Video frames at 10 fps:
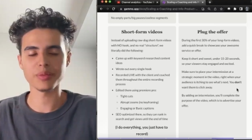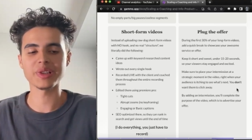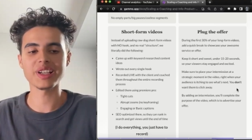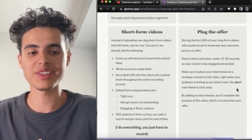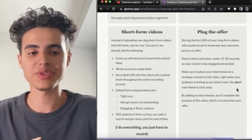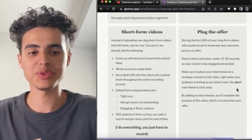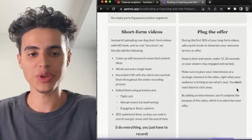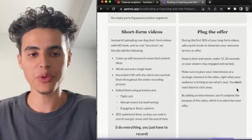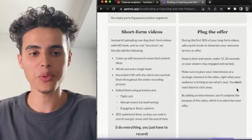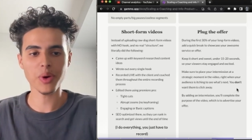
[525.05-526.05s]
because you
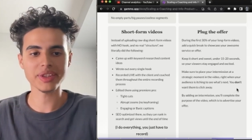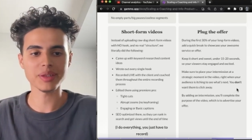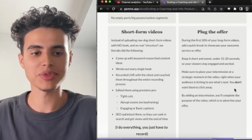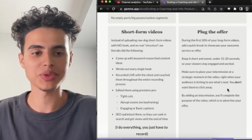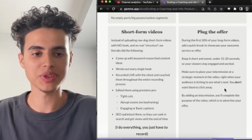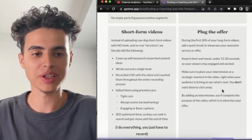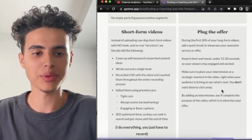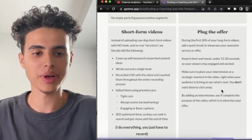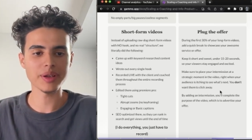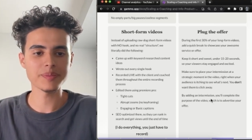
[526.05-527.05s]
don't want them to click
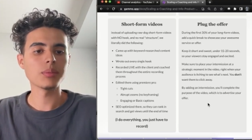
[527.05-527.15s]
away.